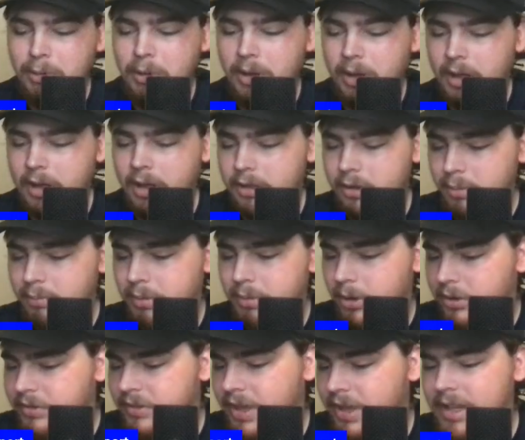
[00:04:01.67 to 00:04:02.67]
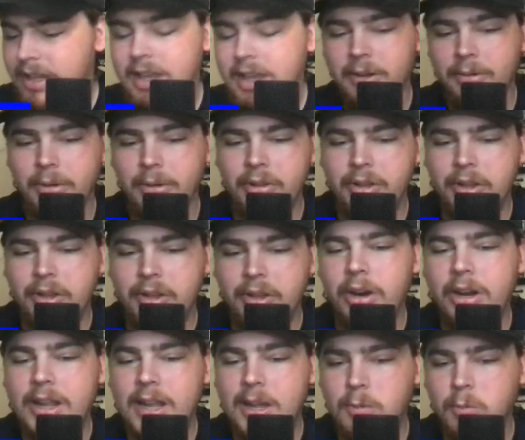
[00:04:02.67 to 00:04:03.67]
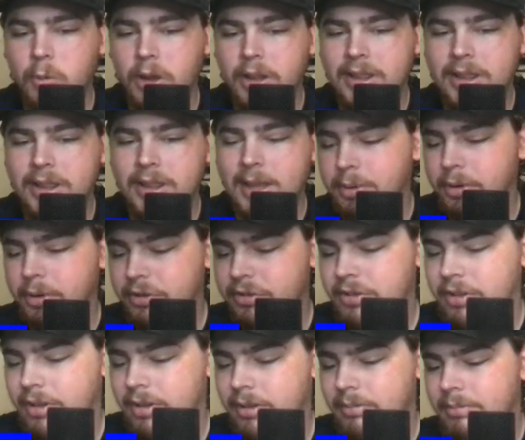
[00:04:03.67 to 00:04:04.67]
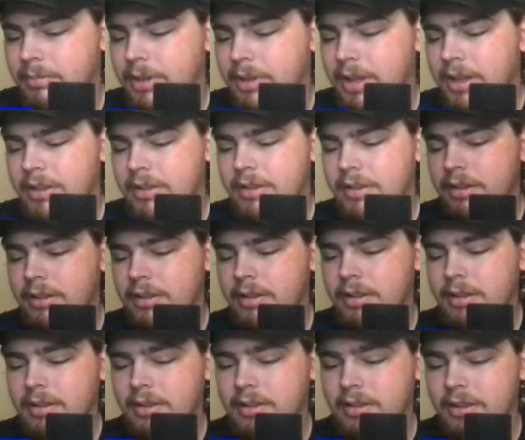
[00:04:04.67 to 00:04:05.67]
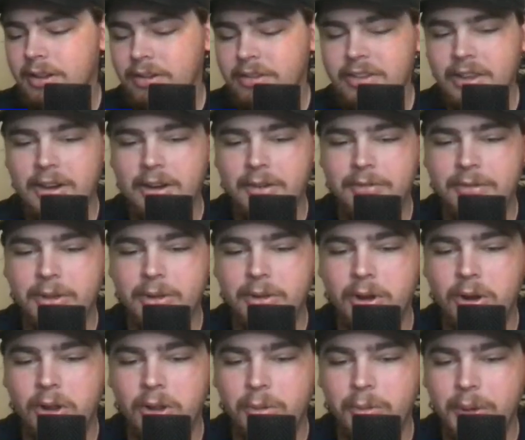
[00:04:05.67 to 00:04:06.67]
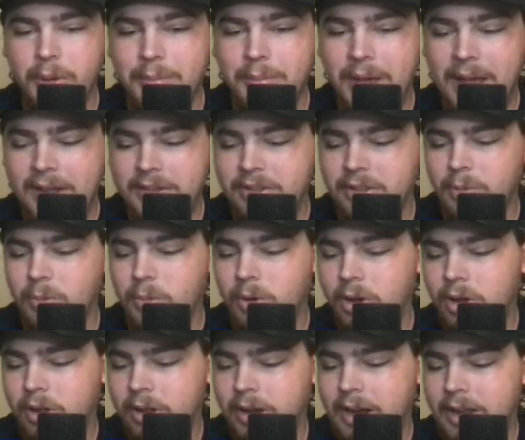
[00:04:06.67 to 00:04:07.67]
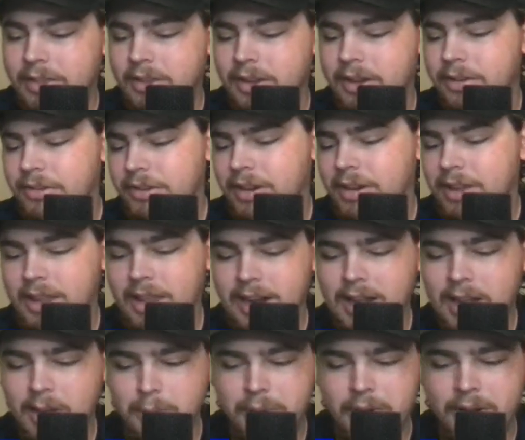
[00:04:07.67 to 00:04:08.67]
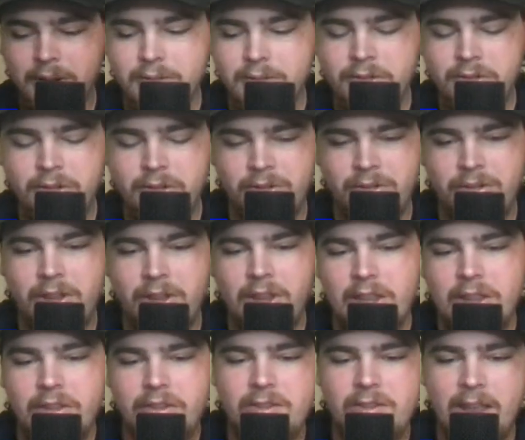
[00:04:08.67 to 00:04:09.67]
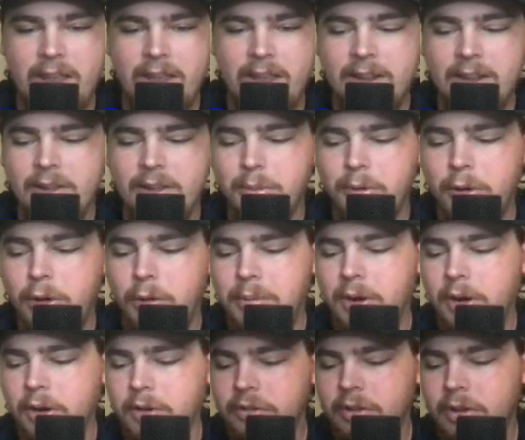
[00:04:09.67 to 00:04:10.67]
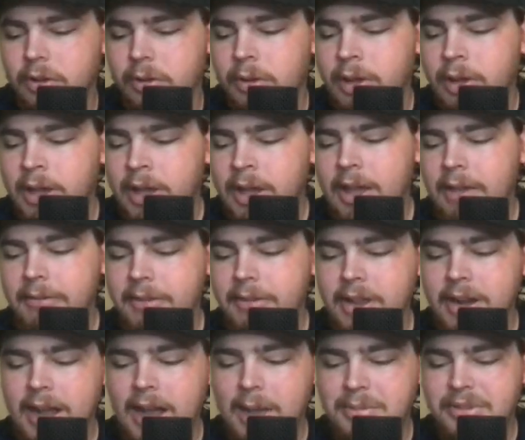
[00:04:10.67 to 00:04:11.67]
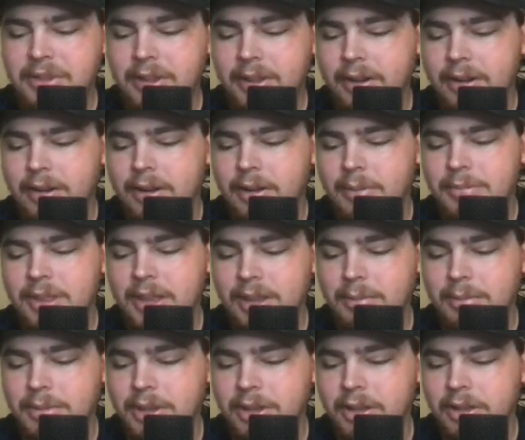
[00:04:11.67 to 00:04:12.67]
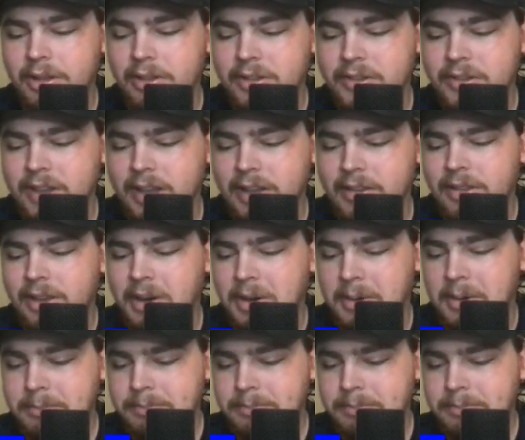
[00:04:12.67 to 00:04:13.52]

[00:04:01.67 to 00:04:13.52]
other balls that he hit really hard. He had one that pushed their center fielder all the way back to the wall, and I thought it was going to get out, but it just stayed in the ballpark. So if Ian Happ's heating up, that could be a good sign there.